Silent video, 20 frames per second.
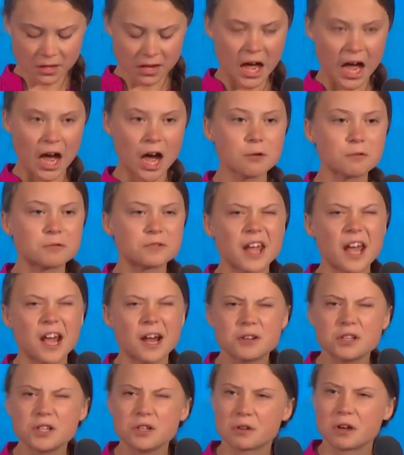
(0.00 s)
How
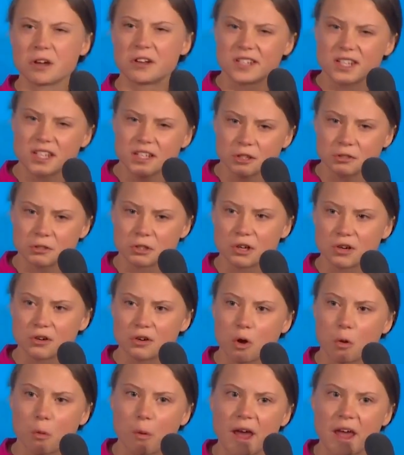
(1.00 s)
dare you continue to
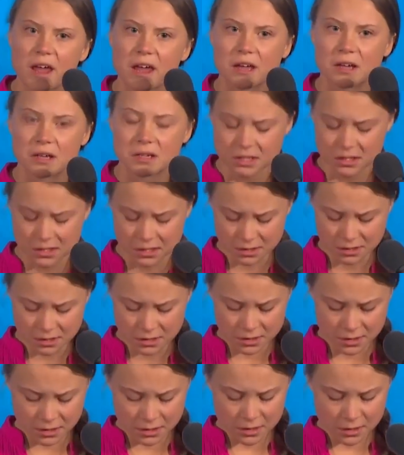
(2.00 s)
look away
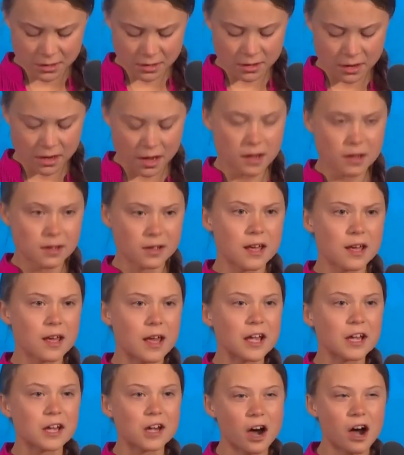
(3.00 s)

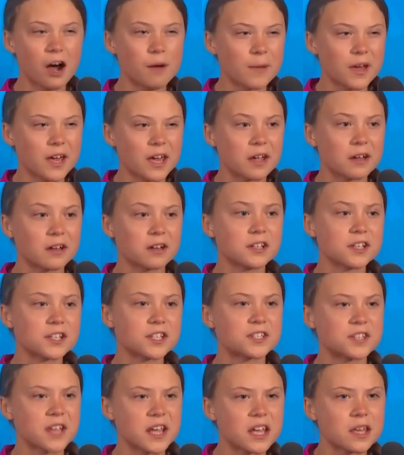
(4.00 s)
and come here
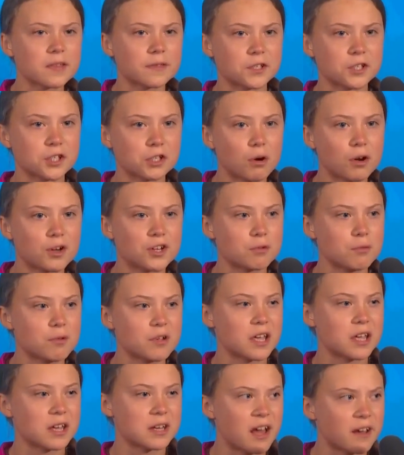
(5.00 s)
saying that you're
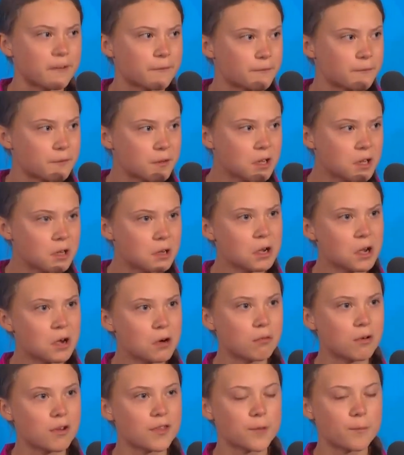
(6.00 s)
doing enough
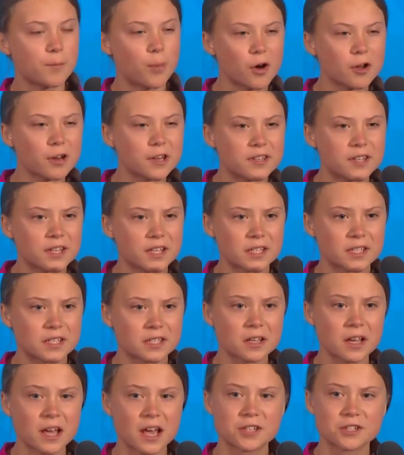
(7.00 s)
when the
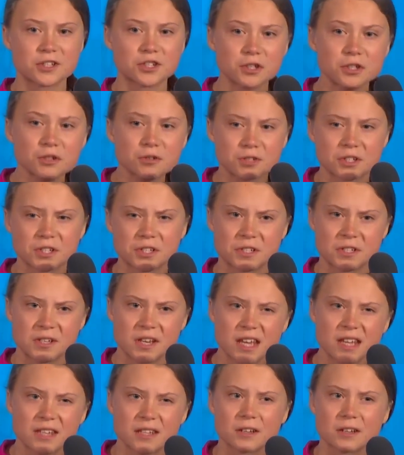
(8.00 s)
politics and solutions
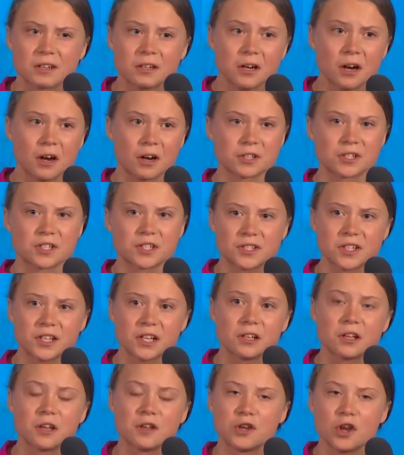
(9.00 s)
needed are
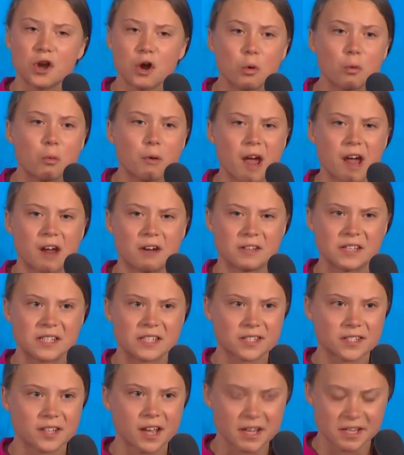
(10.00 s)
still nowhere in
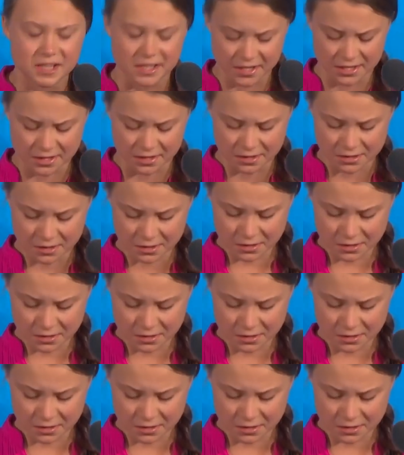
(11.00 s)
sight?